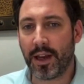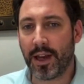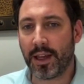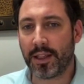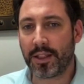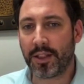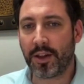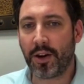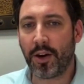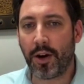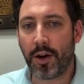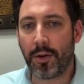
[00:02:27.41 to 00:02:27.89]

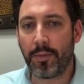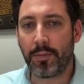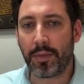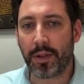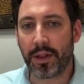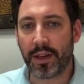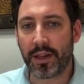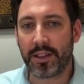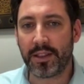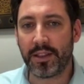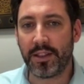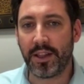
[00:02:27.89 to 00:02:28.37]
as
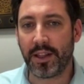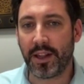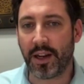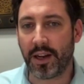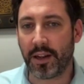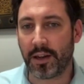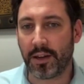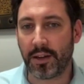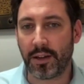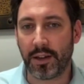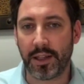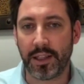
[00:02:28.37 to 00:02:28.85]
complex,
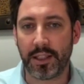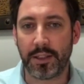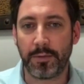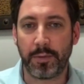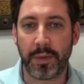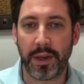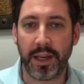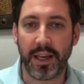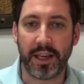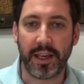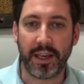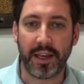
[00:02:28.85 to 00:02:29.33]
genetically
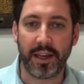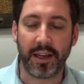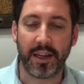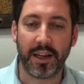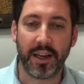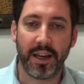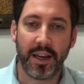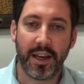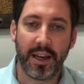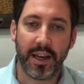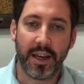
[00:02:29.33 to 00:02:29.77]
speaking,